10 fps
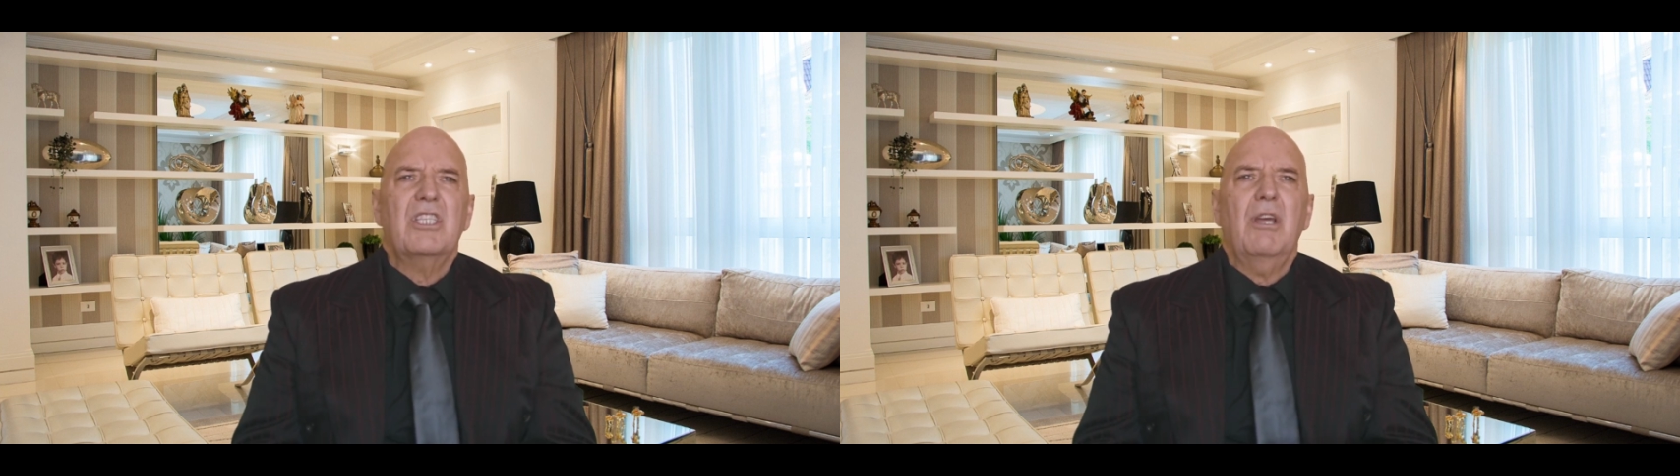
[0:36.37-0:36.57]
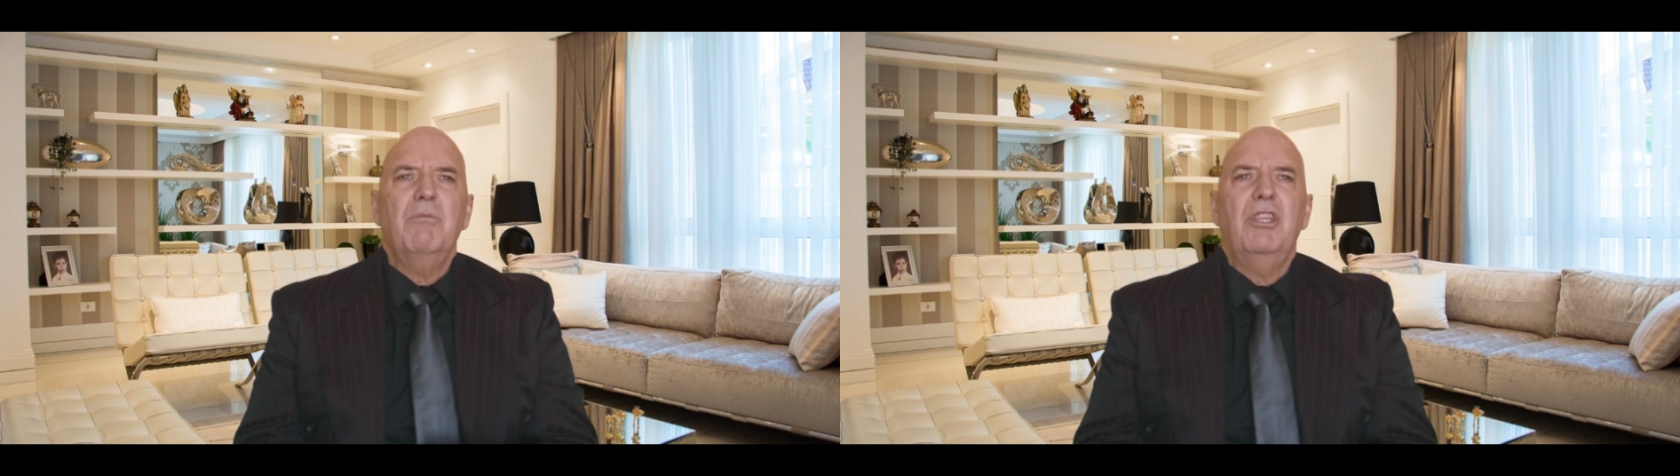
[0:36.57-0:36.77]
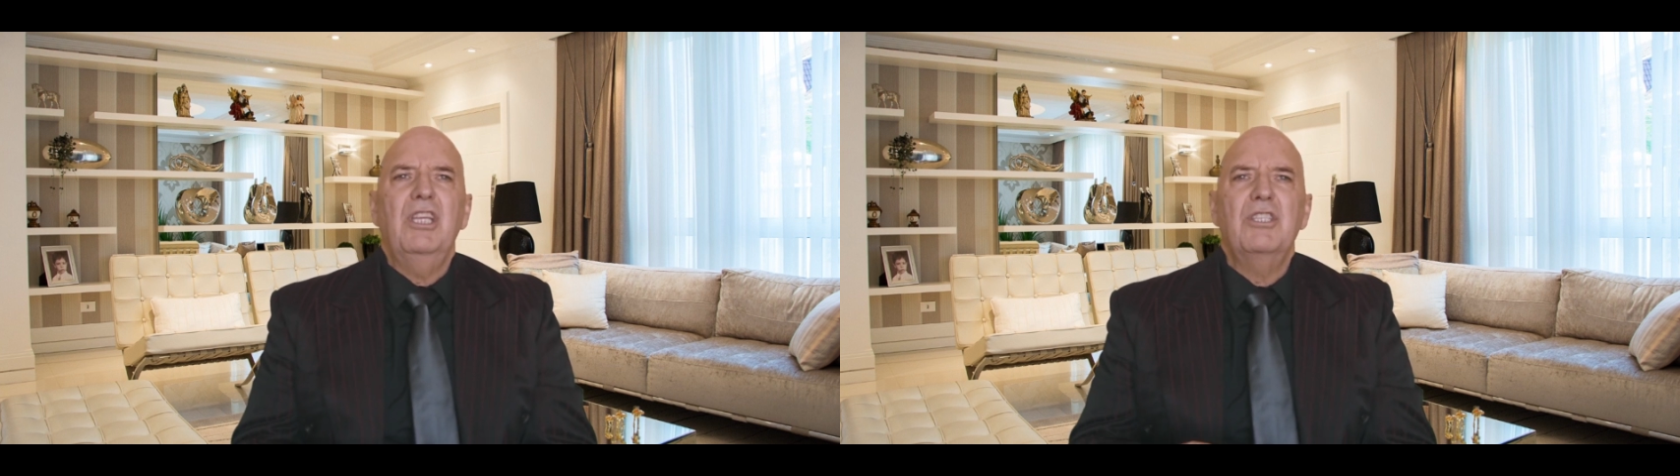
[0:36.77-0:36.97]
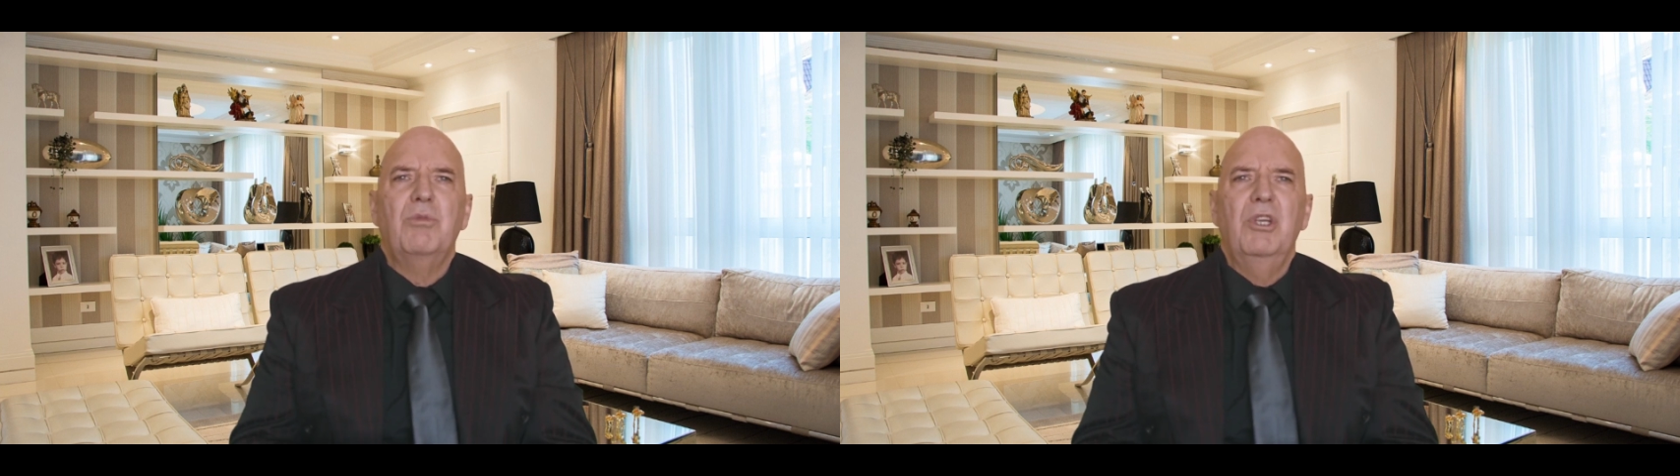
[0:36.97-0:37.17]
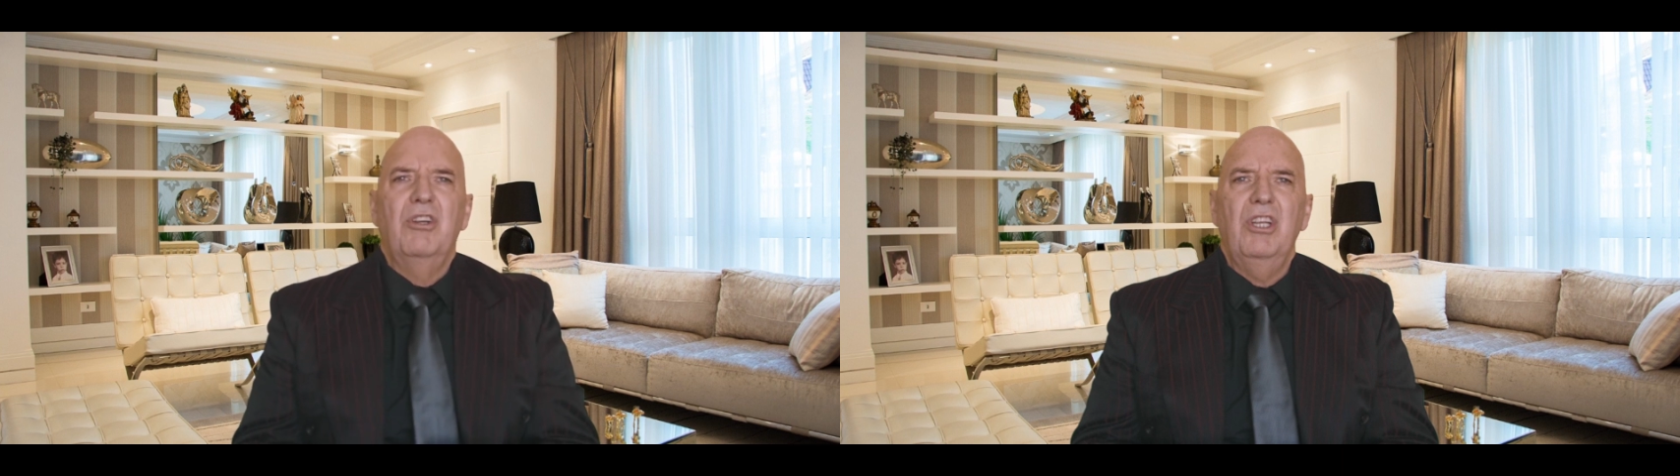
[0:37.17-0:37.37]
some things
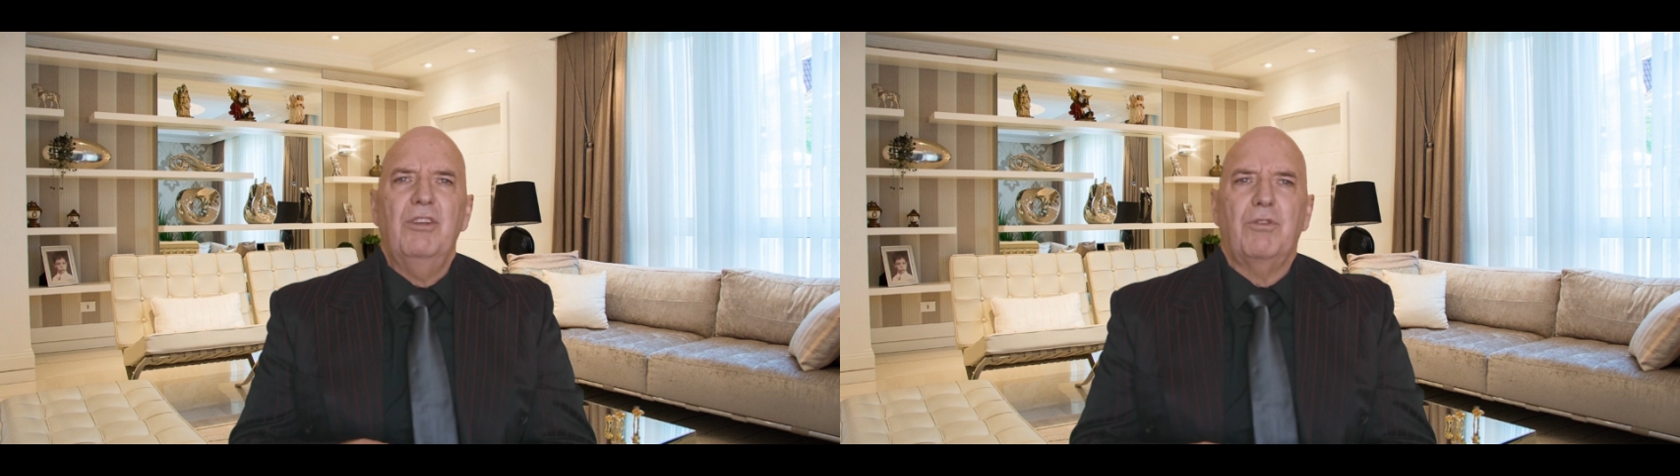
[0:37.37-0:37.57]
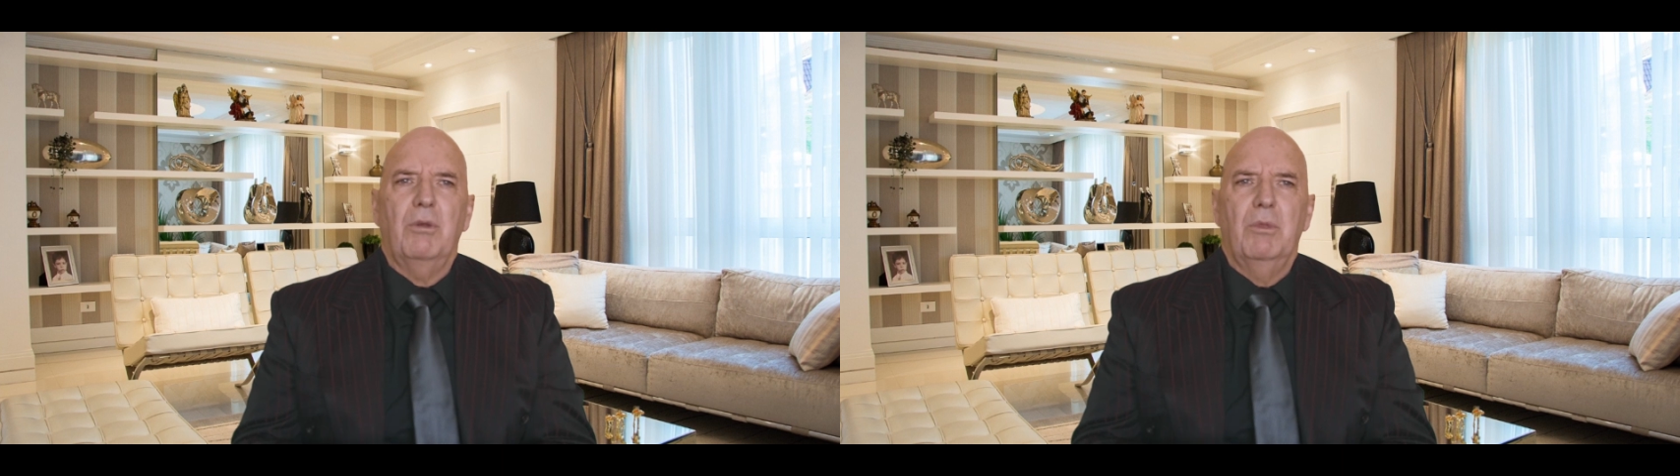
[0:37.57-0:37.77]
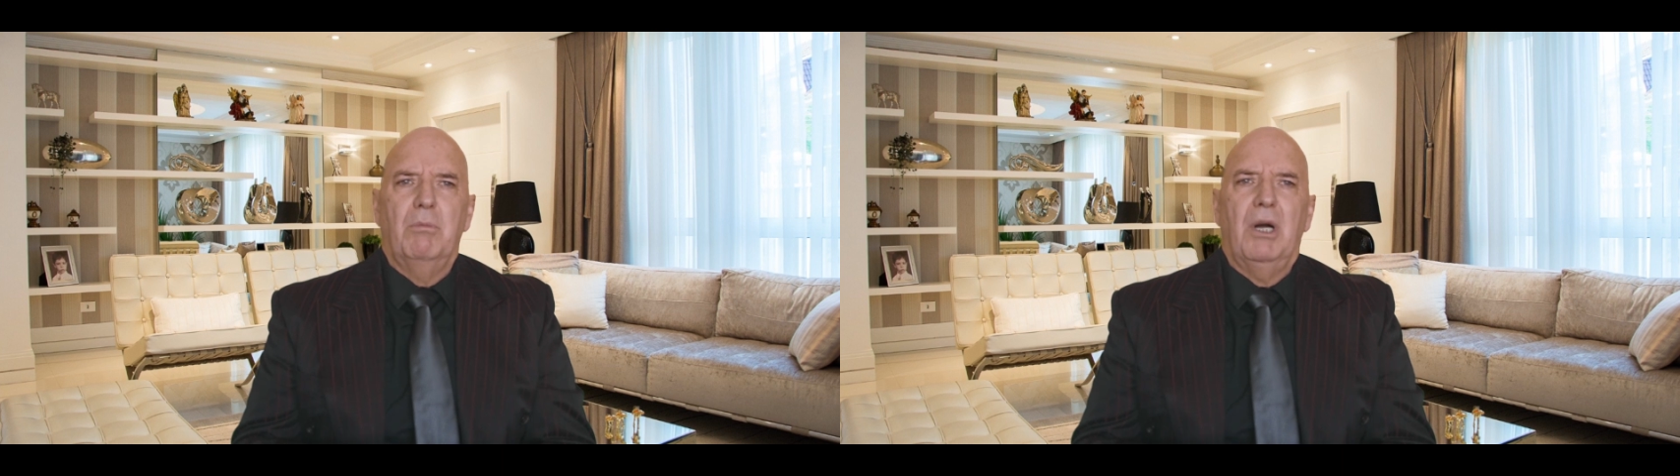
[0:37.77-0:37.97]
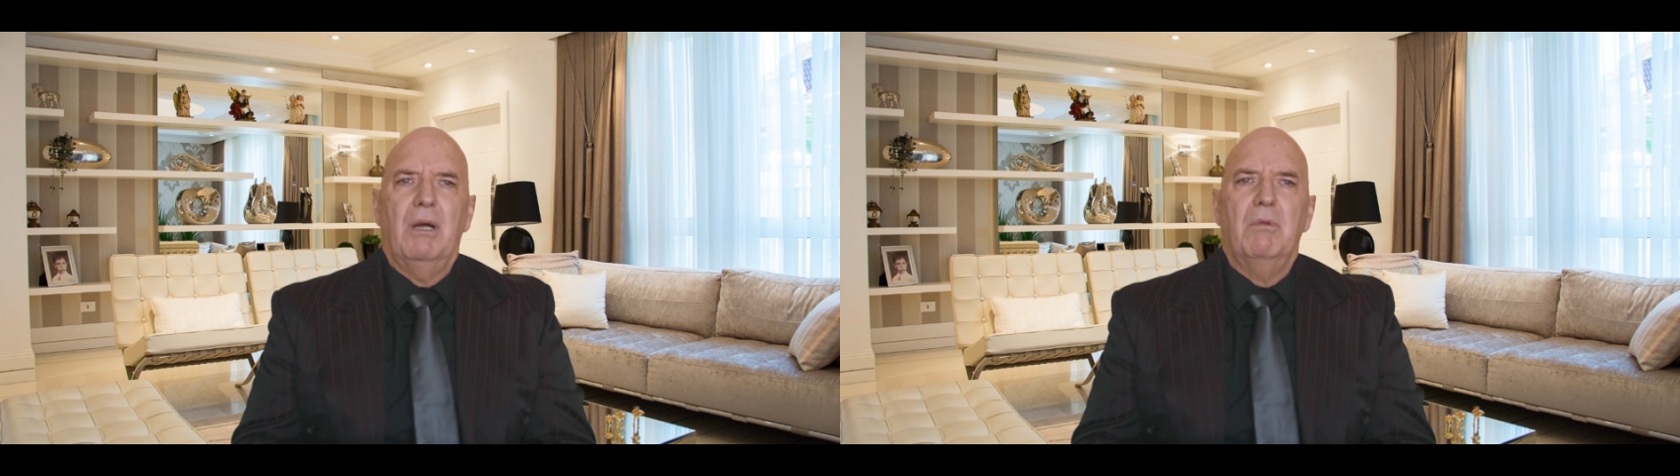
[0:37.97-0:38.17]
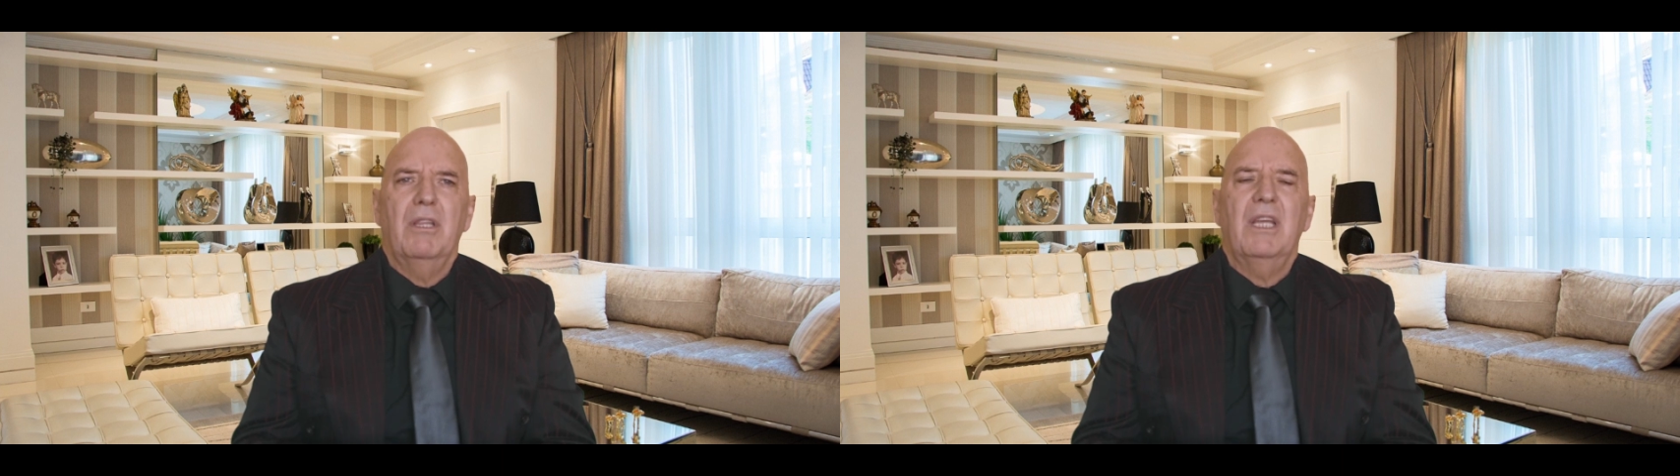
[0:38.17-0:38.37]
we read from the
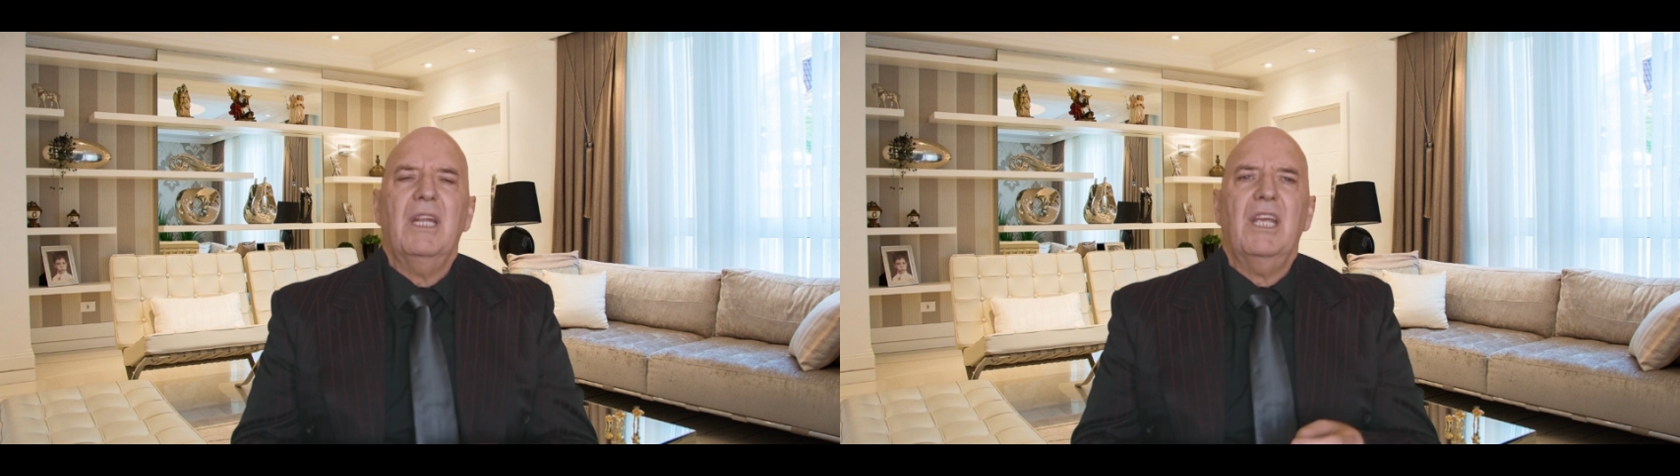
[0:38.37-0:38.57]
Bible that